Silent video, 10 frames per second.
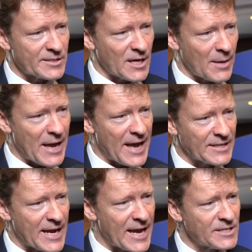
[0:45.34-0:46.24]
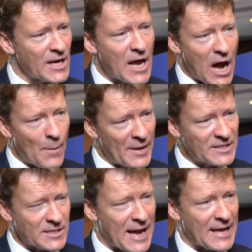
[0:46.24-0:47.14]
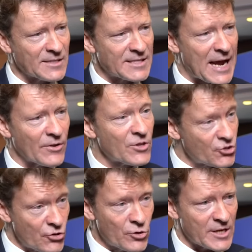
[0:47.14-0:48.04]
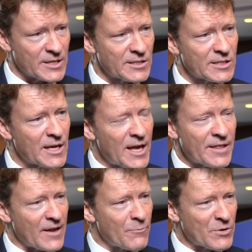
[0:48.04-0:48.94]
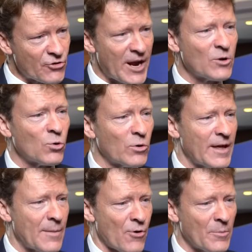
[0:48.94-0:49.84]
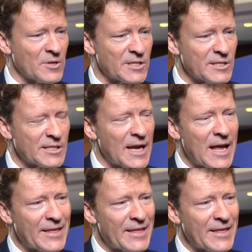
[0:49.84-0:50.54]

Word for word: Starmer head-to-head. I'll beat him hands down. The truth is, they've betrayed all of their promises.